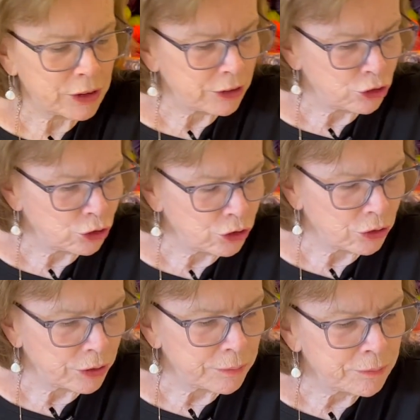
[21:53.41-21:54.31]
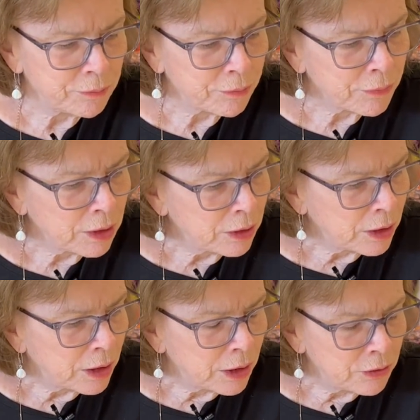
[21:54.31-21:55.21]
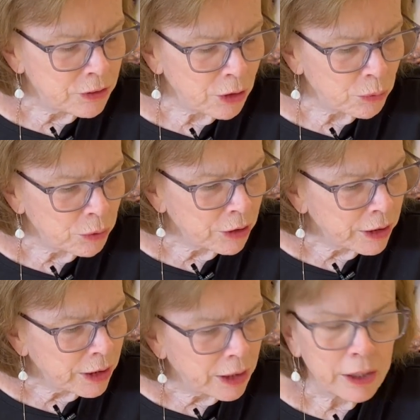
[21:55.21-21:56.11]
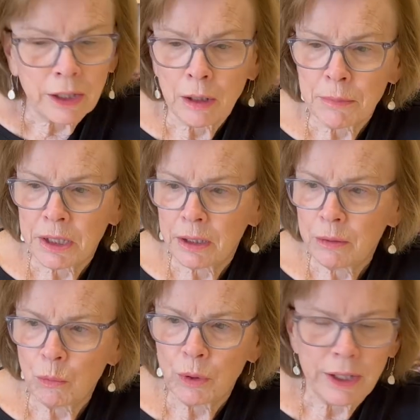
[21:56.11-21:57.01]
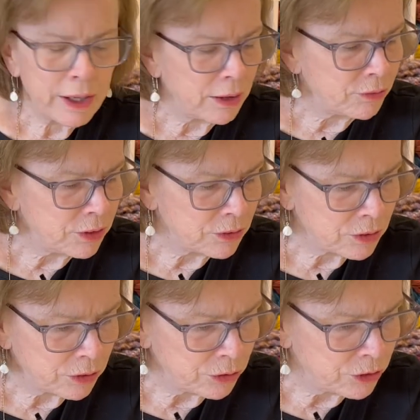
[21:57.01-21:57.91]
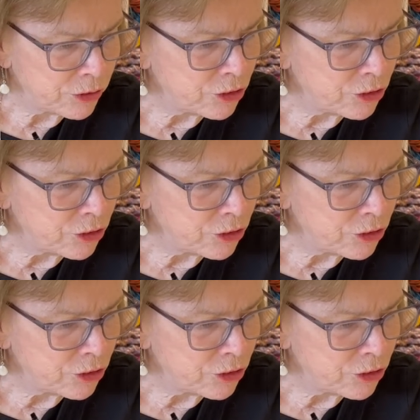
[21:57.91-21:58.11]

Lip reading: as your yarn. So come in. We have these colors in